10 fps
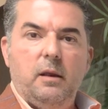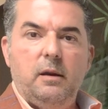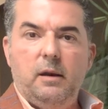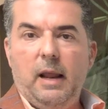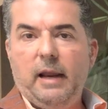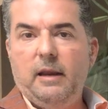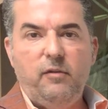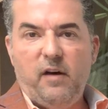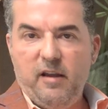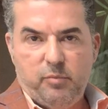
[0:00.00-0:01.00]

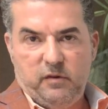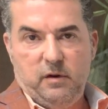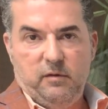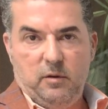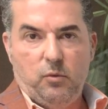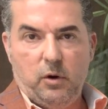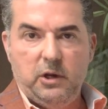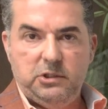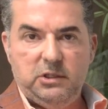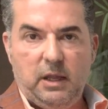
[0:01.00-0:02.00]
95% of the
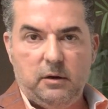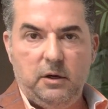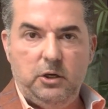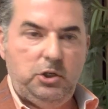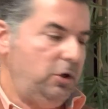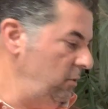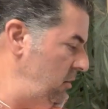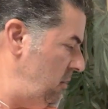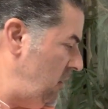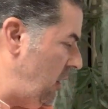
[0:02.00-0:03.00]
mortgages that are
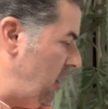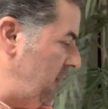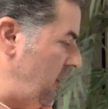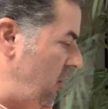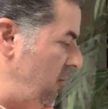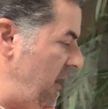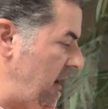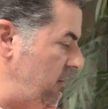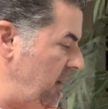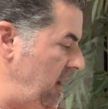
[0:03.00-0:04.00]
issued are the home
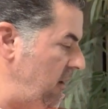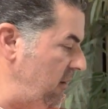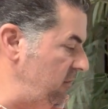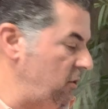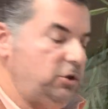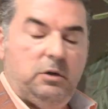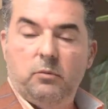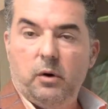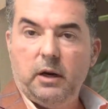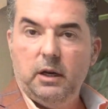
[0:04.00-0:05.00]
equity conversion
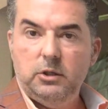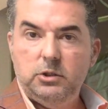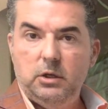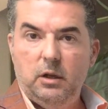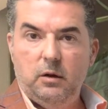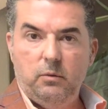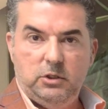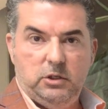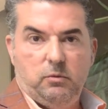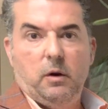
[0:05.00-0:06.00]
mortgage,
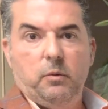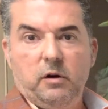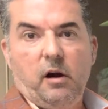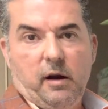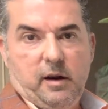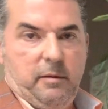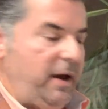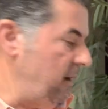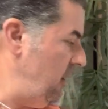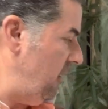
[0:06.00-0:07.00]
which is what we're talking
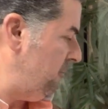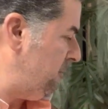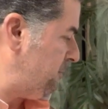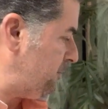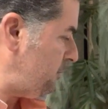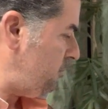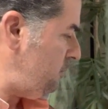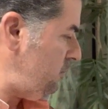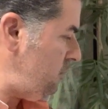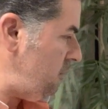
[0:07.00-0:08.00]
about here.
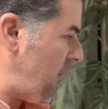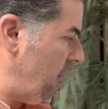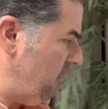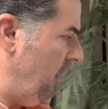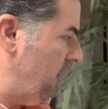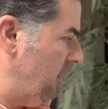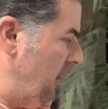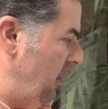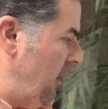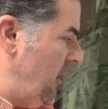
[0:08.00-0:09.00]
So
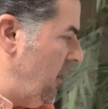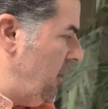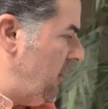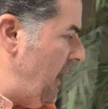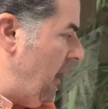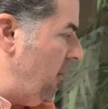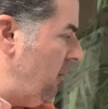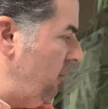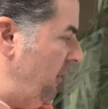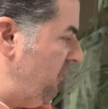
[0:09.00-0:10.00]
now
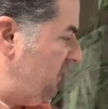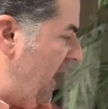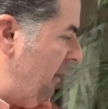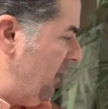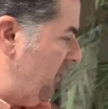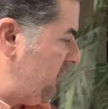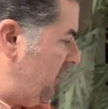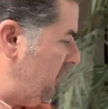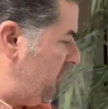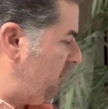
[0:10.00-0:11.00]
we've established
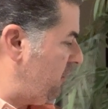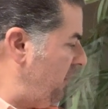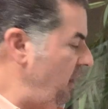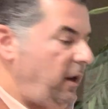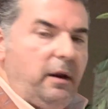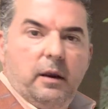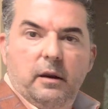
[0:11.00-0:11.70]
that there's three